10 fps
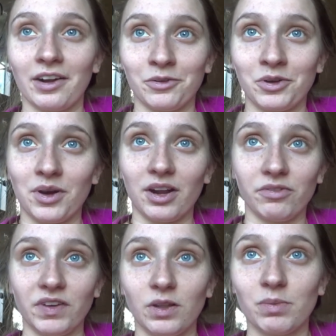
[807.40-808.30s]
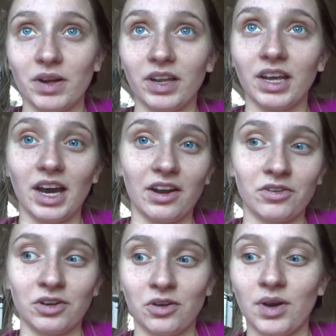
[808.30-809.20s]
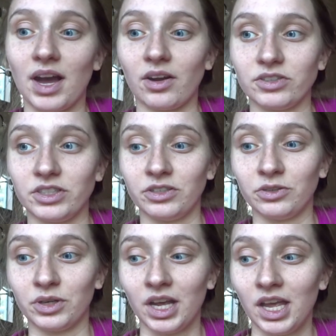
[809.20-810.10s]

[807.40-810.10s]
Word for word: don't know how to feel about it. I don't know how to